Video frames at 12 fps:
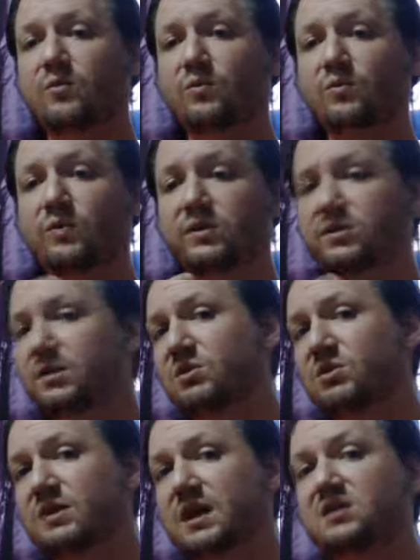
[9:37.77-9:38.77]
with
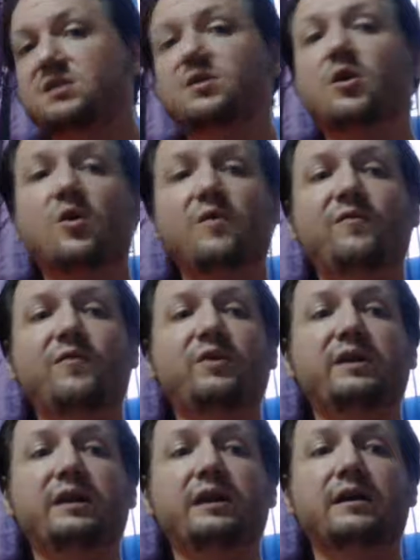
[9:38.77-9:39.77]
communication,
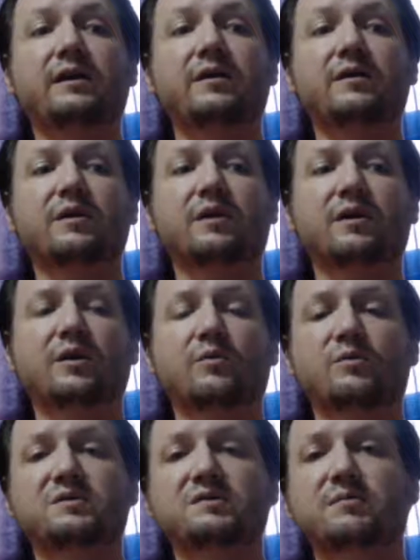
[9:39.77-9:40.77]
hopefully
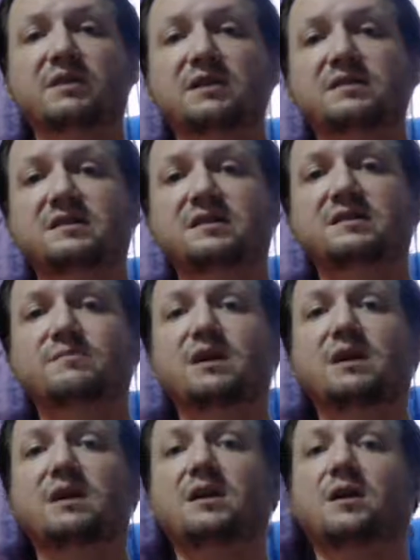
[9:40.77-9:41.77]
when somebody sees
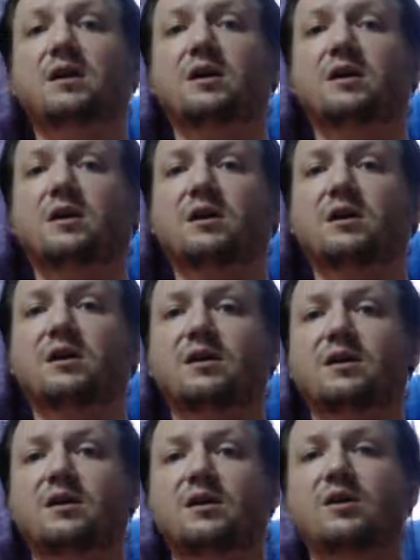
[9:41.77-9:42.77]
me
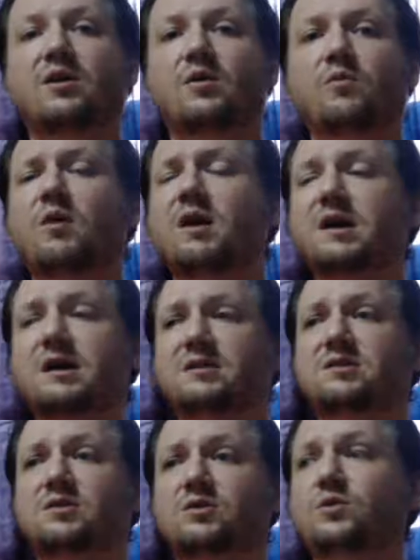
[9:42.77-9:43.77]
walking
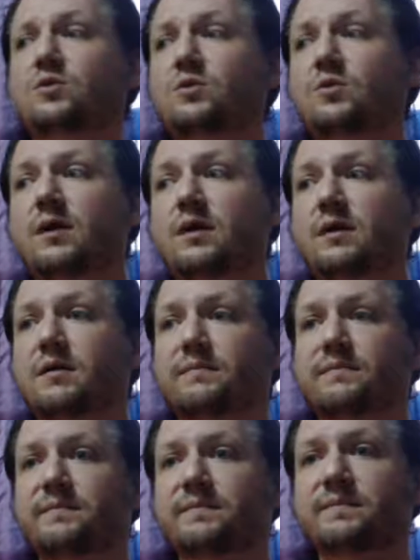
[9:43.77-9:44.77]
into
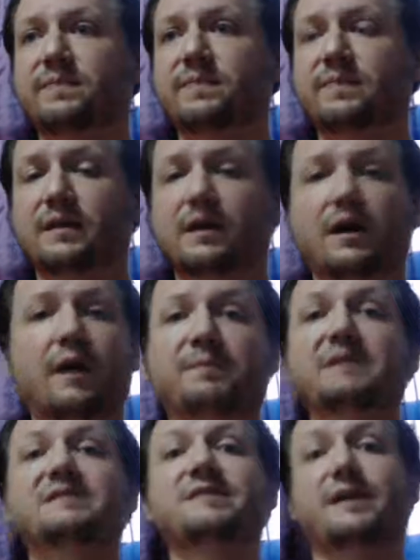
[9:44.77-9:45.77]
a
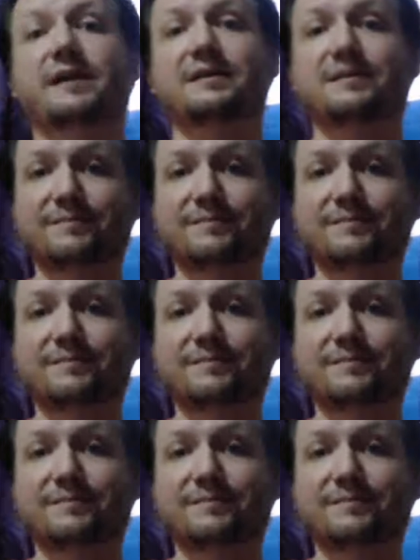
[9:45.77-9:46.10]
Pizza Hut